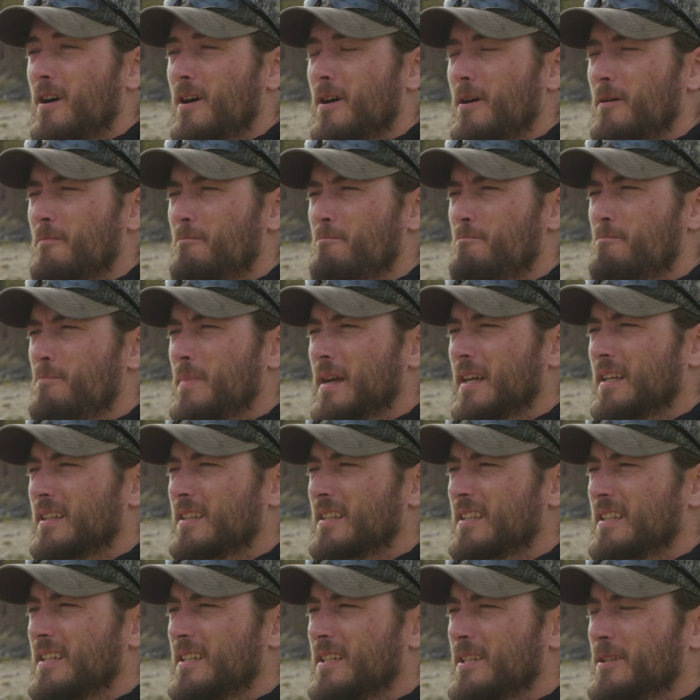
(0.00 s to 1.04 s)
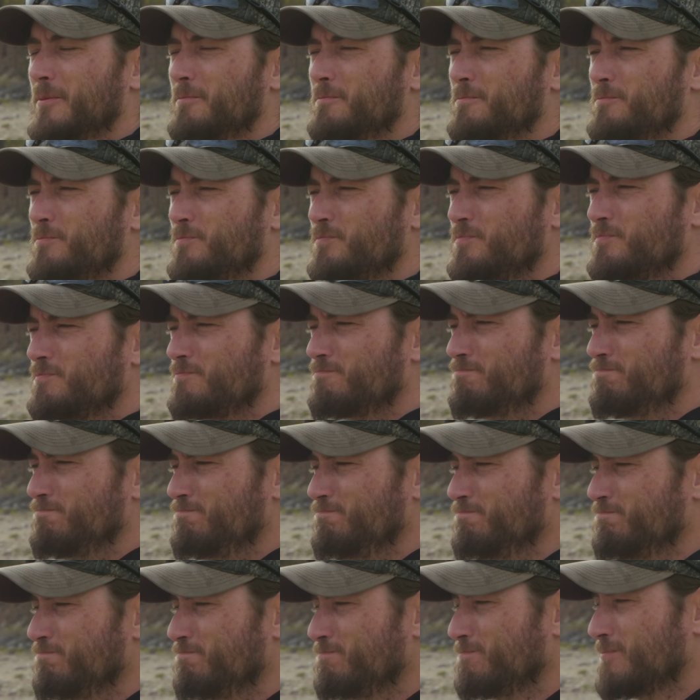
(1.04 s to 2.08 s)
Mainly
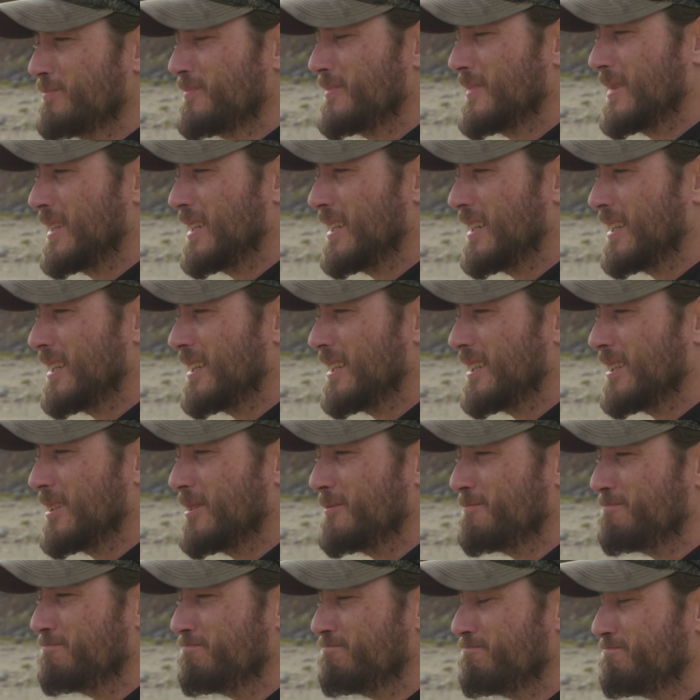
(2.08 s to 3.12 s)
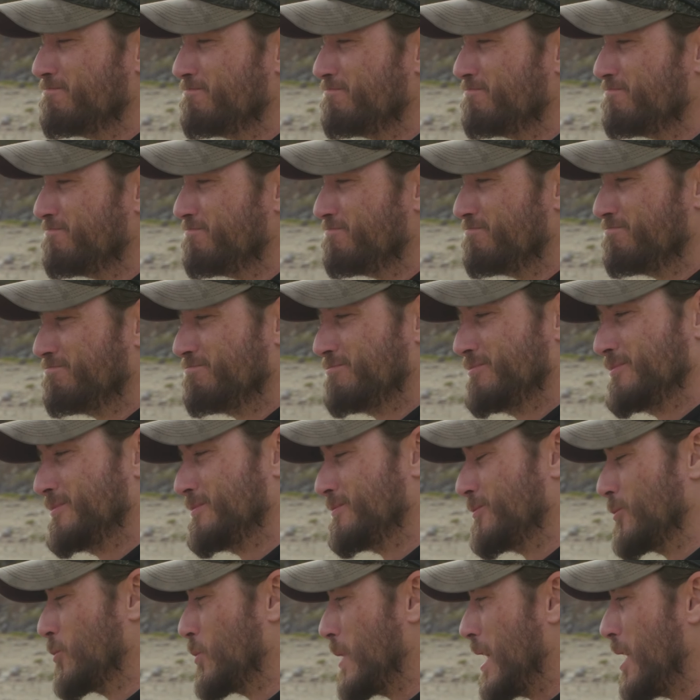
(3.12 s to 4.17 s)
um,
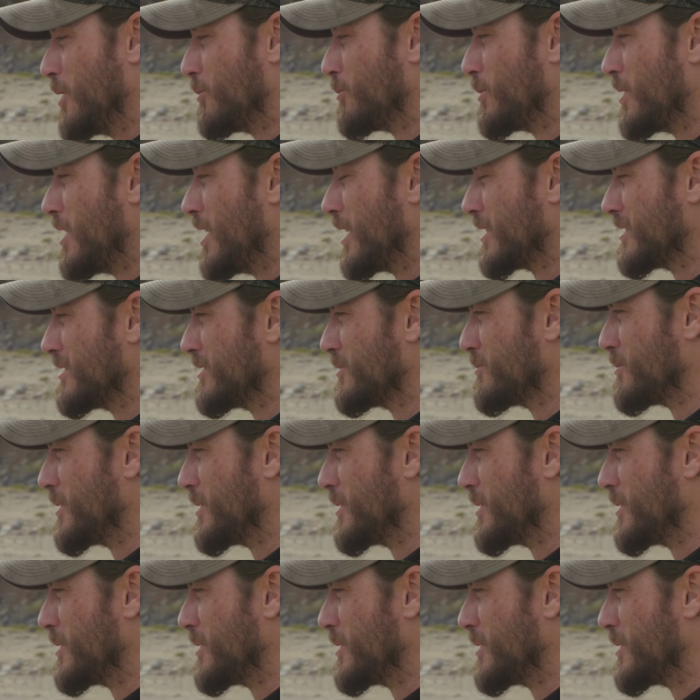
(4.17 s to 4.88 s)
round rocks is what